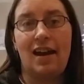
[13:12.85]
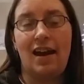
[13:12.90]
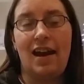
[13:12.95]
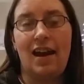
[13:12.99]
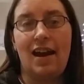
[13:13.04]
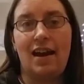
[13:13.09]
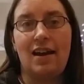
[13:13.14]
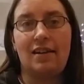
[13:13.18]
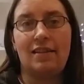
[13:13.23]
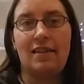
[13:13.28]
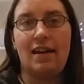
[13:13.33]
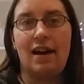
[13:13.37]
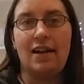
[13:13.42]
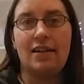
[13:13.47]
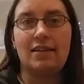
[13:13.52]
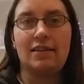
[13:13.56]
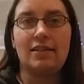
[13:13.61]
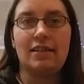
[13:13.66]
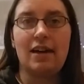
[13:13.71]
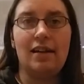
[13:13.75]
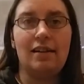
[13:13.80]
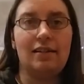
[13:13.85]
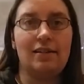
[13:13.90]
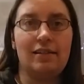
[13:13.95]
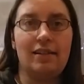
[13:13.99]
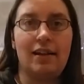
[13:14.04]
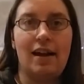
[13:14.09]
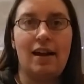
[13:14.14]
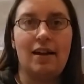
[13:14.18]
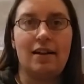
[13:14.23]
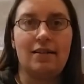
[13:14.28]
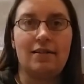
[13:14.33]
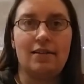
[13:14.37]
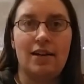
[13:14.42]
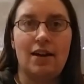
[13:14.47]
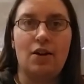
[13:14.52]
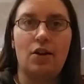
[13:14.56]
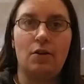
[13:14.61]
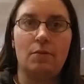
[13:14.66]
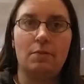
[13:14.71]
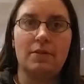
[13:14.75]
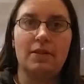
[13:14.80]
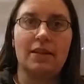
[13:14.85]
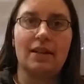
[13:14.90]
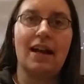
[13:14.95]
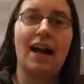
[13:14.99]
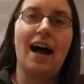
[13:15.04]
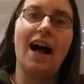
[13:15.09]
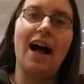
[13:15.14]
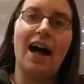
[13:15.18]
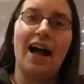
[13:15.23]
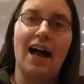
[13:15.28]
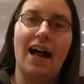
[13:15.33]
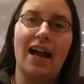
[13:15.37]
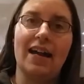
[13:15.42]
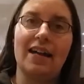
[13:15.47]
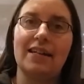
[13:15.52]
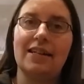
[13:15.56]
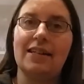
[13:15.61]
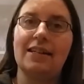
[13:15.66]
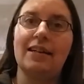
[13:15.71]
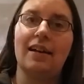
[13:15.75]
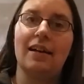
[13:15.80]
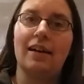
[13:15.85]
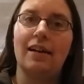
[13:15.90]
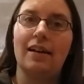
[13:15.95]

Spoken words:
And that scent gland helps guide